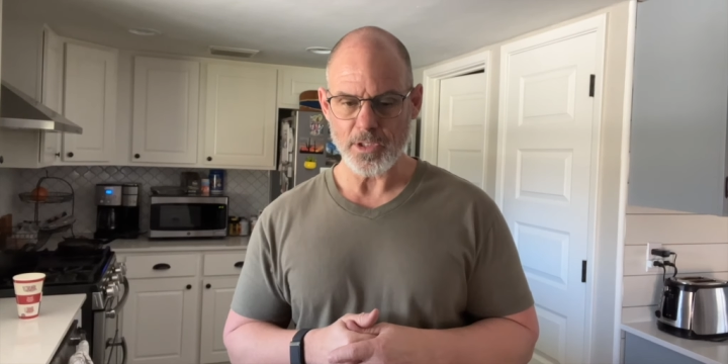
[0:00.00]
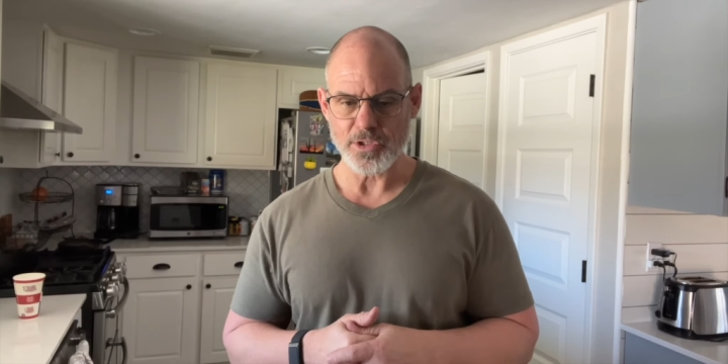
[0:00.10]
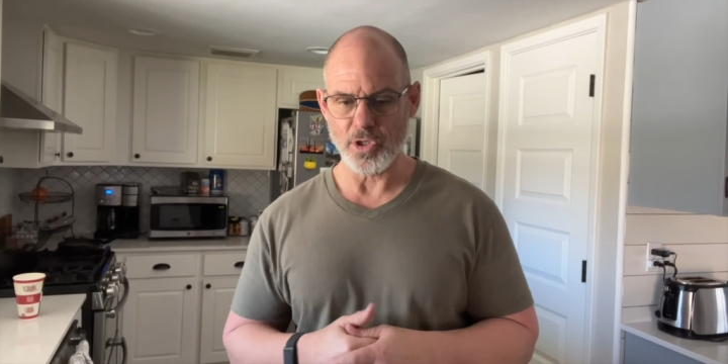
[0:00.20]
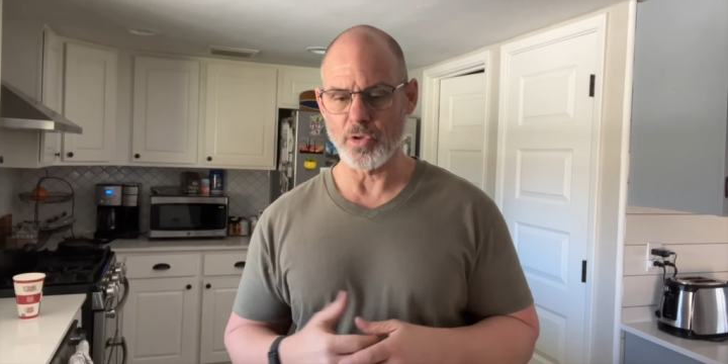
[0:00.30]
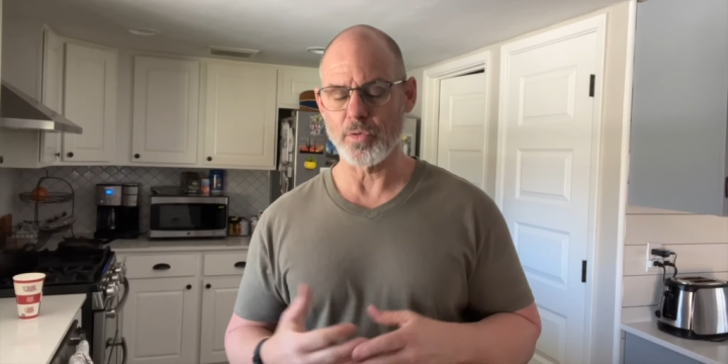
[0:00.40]

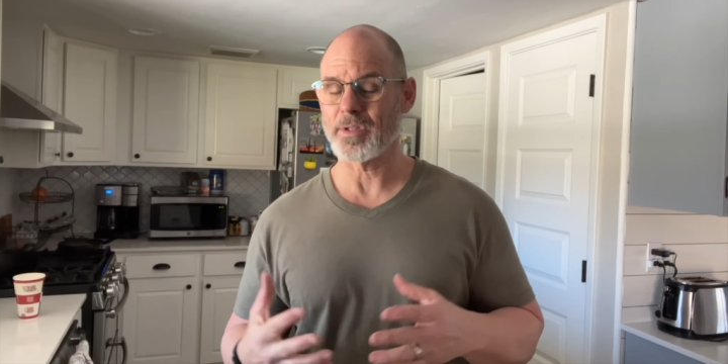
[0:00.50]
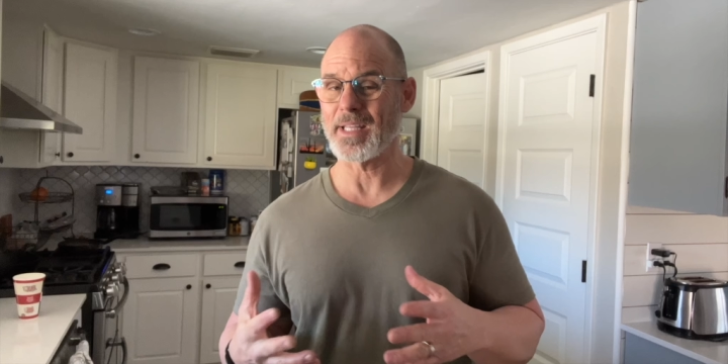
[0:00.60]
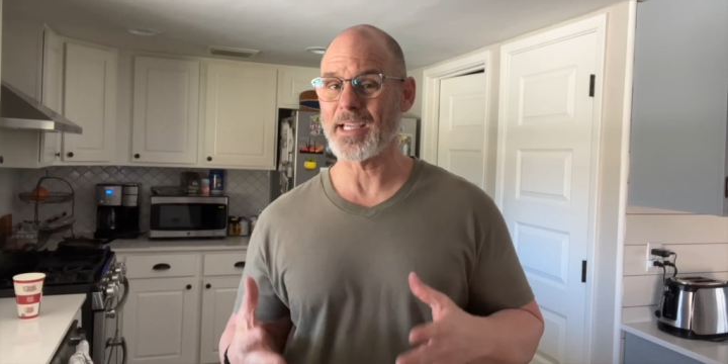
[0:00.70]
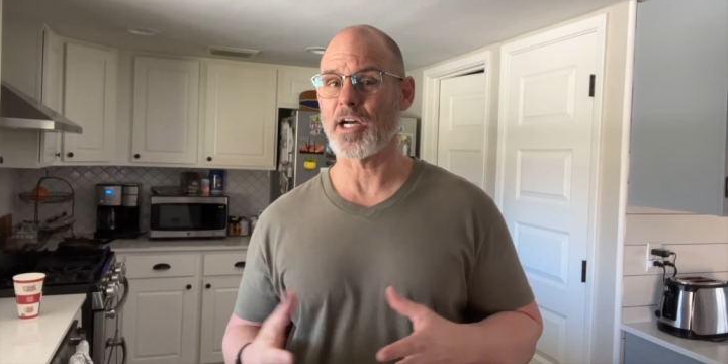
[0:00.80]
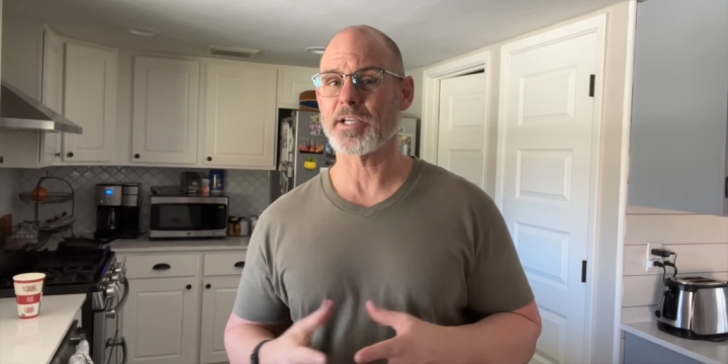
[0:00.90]
So
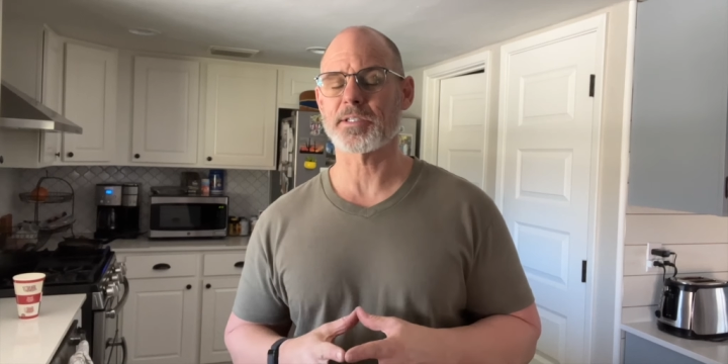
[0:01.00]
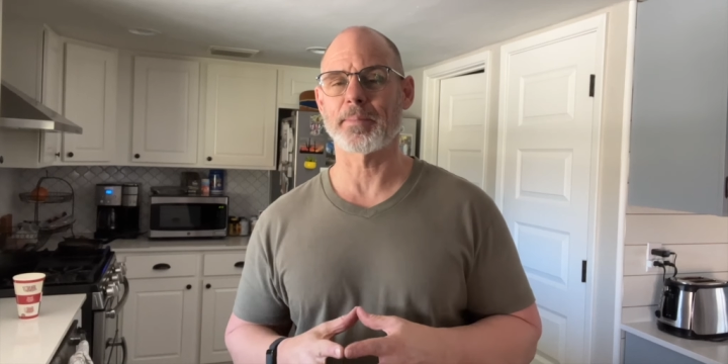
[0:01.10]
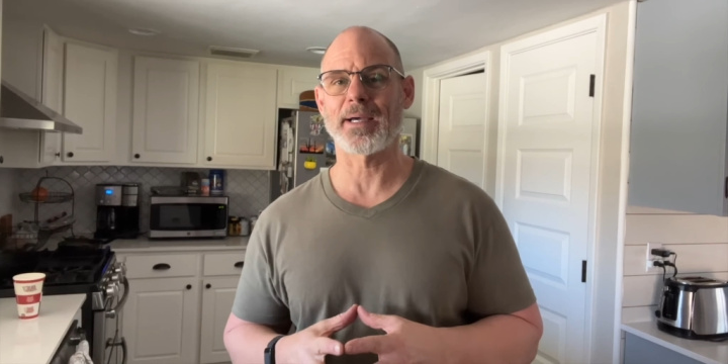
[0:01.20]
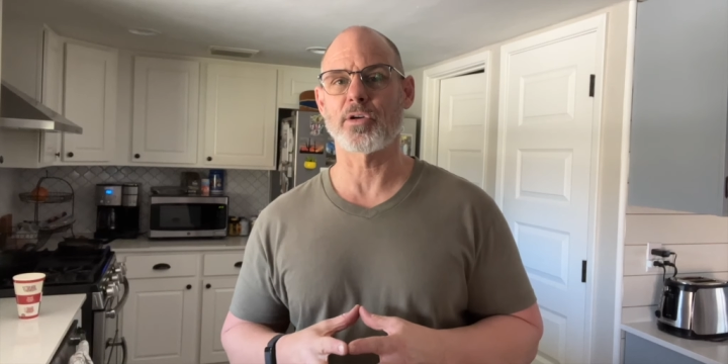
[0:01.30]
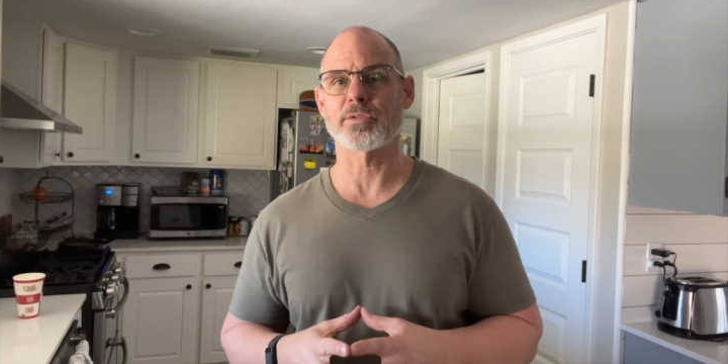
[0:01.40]
they cost
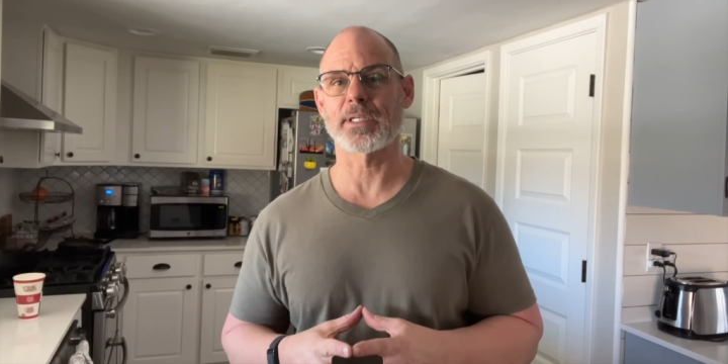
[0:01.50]
about